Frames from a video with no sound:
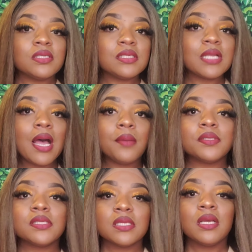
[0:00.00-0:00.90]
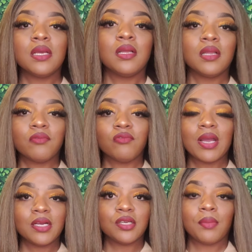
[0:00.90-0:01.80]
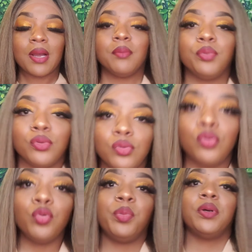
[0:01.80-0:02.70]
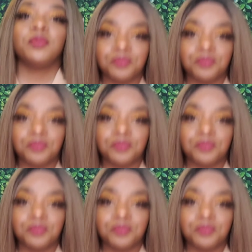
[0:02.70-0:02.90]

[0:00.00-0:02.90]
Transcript: stops, right under my boob.